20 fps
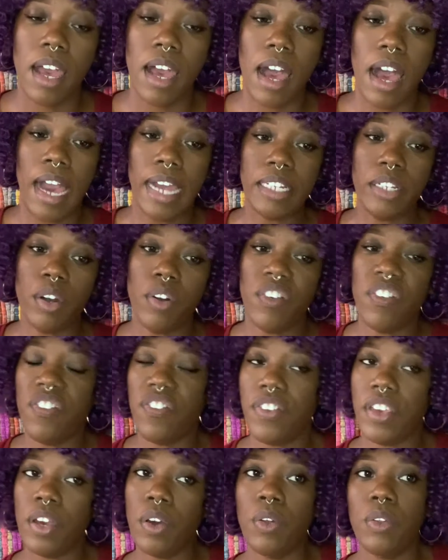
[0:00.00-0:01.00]
I don't
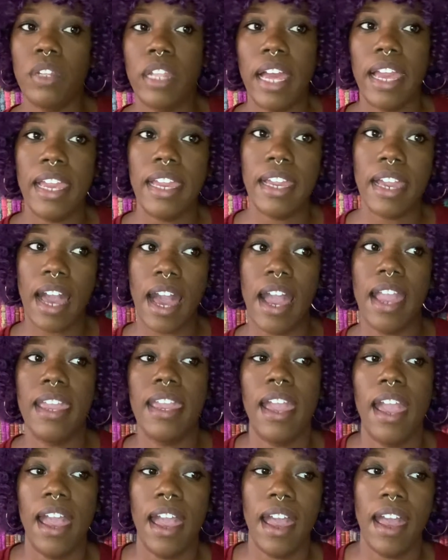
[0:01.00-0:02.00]
feel like I
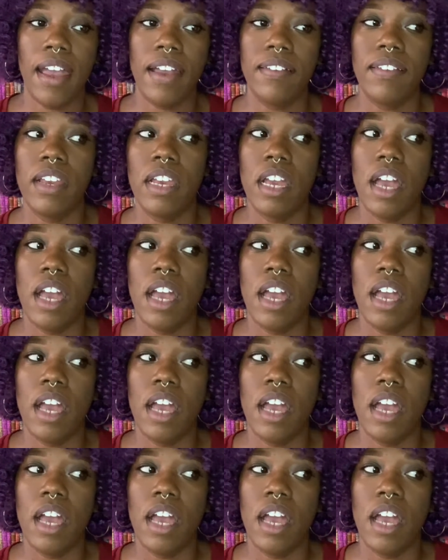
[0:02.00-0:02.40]
have